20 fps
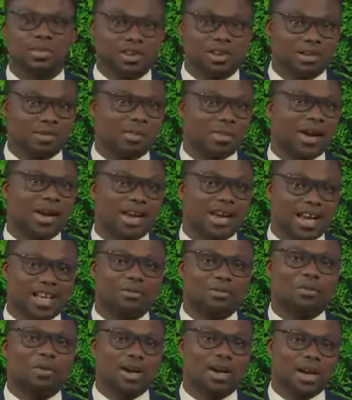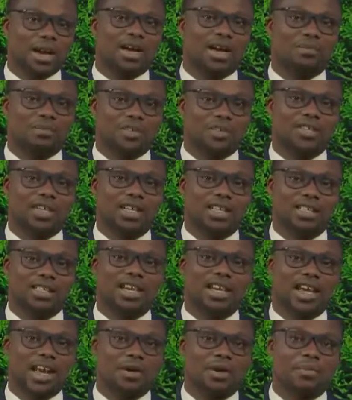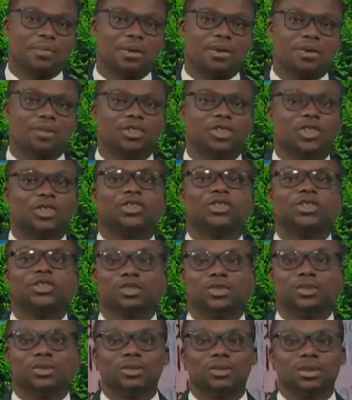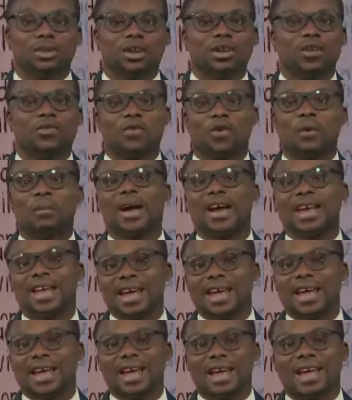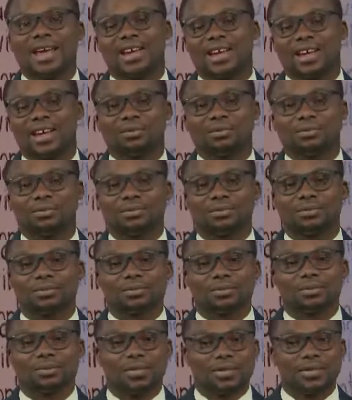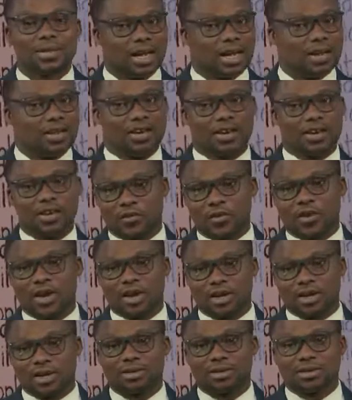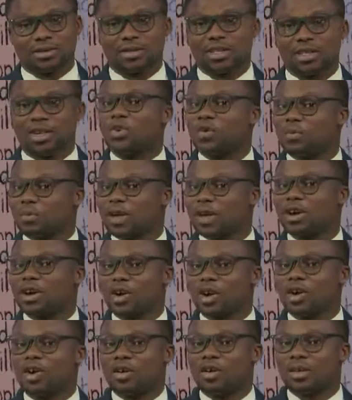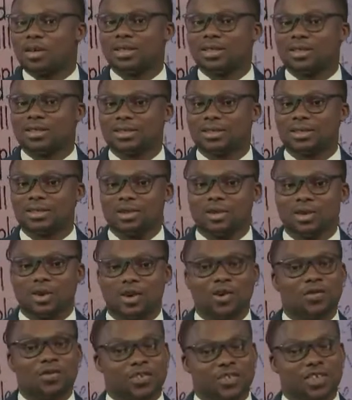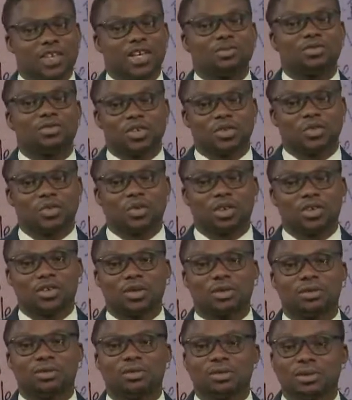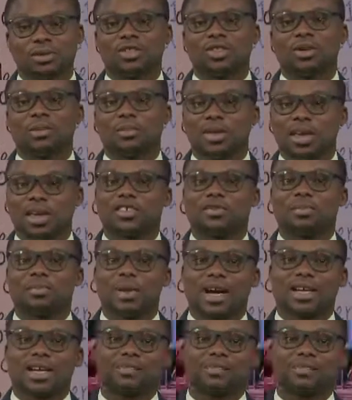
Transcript: by 8.9% in April to June from a year earlier, and there are fears there could be a recurrence of the same situation some years back.